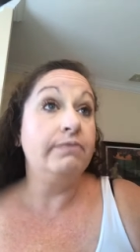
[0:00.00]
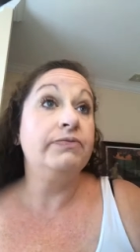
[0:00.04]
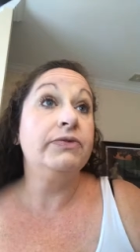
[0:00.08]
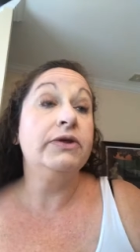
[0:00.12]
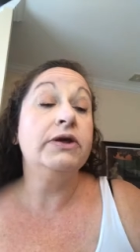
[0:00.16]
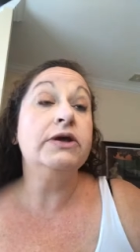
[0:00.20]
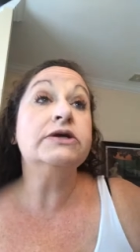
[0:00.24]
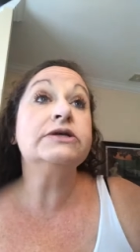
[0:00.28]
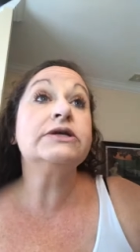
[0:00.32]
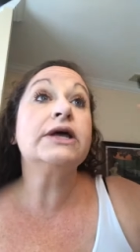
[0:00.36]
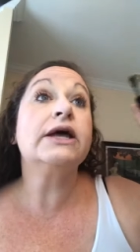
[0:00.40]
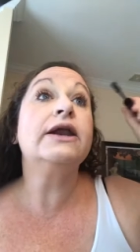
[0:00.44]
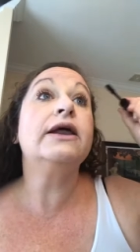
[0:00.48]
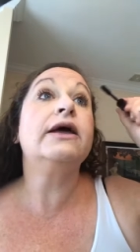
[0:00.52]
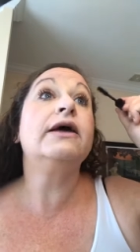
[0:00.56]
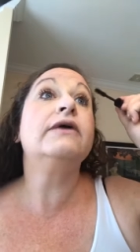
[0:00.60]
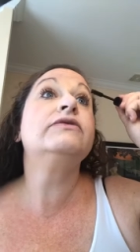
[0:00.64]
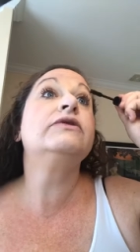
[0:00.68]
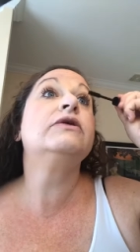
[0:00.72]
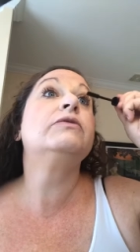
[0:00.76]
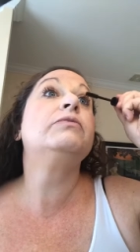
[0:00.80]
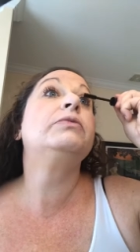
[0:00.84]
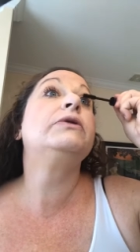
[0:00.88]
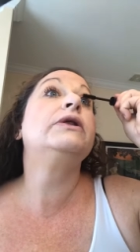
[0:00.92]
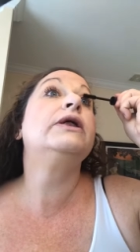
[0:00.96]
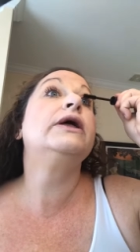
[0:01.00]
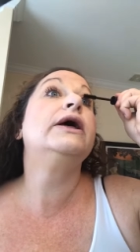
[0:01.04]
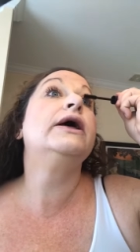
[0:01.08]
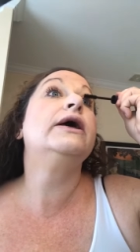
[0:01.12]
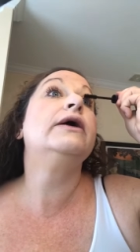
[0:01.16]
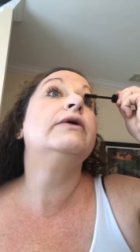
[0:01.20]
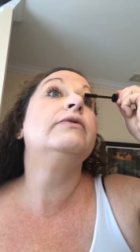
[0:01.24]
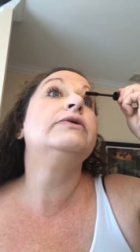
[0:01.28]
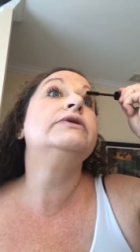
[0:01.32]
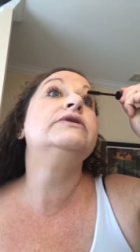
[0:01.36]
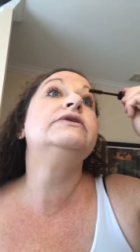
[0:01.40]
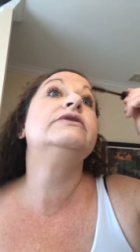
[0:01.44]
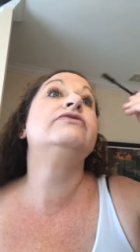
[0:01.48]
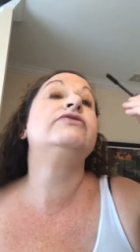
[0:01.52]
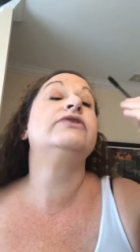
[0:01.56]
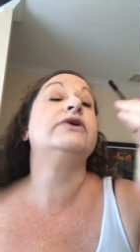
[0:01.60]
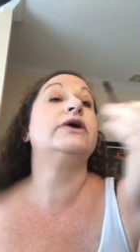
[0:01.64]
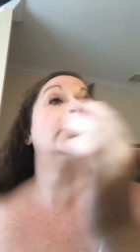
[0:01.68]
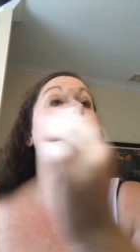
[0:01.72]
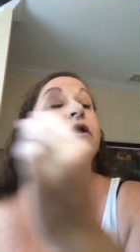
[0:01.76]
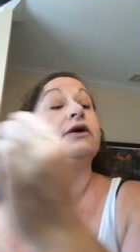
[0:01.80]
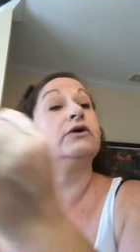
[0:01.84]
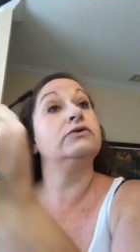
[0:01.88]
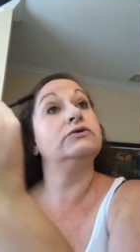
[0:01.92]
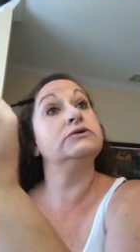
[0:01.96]
you just kind of have to play with different
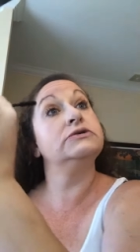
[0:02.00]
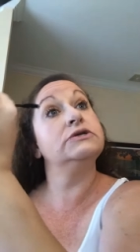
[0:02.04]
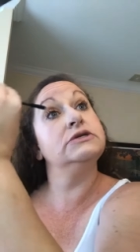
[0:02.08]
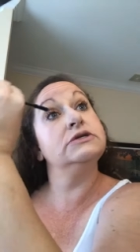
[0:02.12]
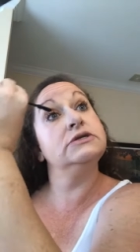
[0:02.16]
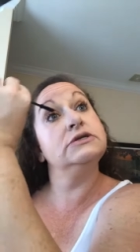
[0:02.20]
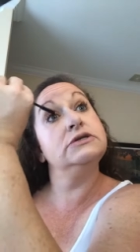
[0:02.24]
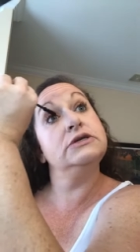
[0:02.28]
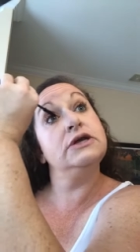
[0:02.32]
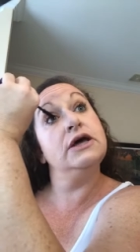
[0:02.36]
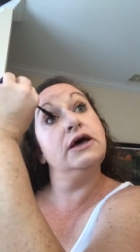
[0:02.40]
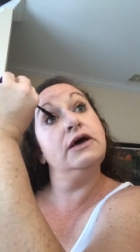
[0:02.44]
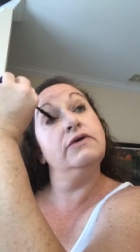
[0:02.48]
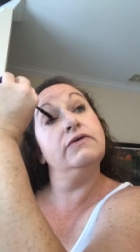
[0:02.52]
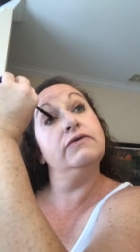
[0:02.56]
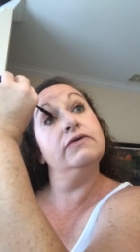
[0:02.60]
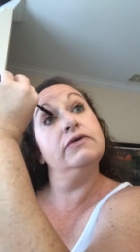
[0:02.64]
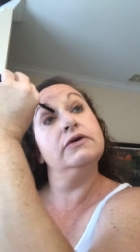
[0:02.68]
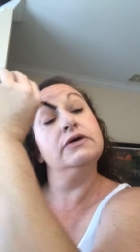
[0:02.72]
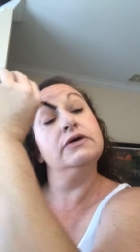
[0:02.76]
angles and stuff.